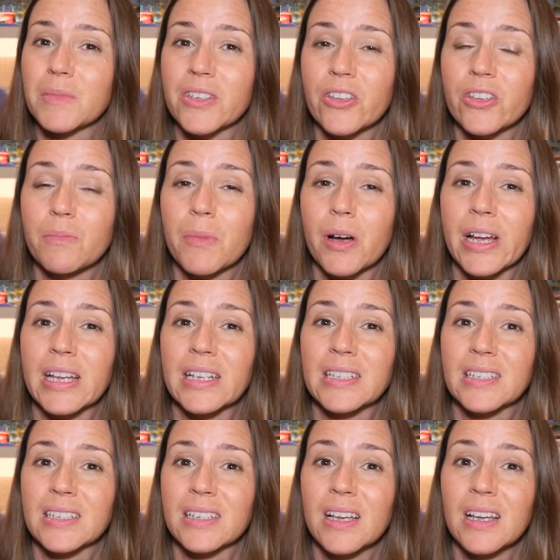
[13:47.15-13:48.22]
So you
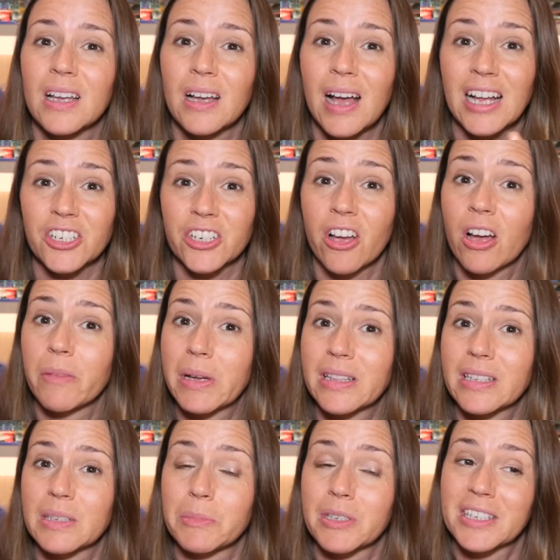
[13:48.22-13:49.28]
might, actually I made
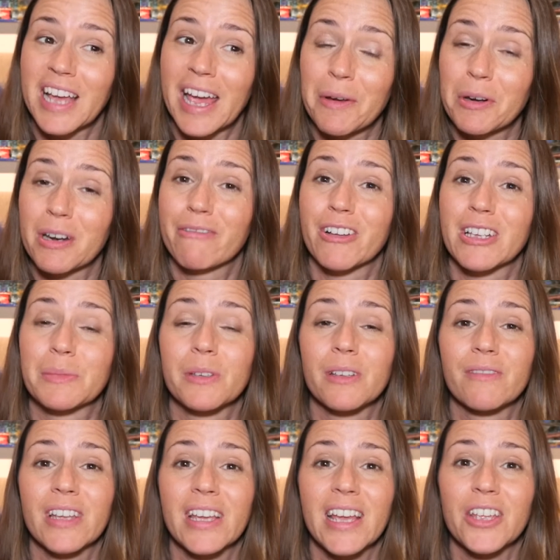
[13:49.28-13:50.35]
this mistake when I first
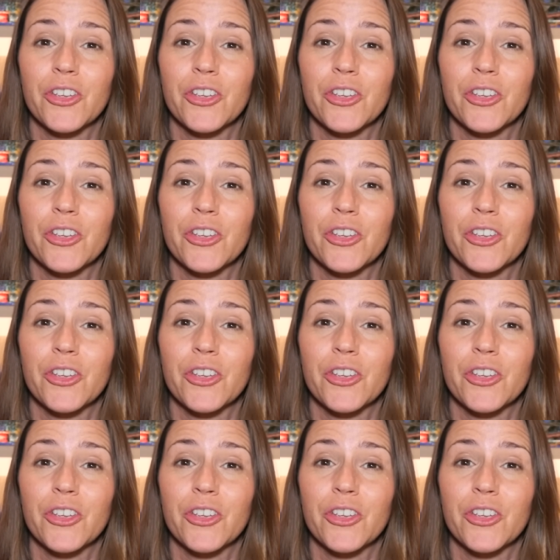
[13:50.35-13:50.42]
moved here,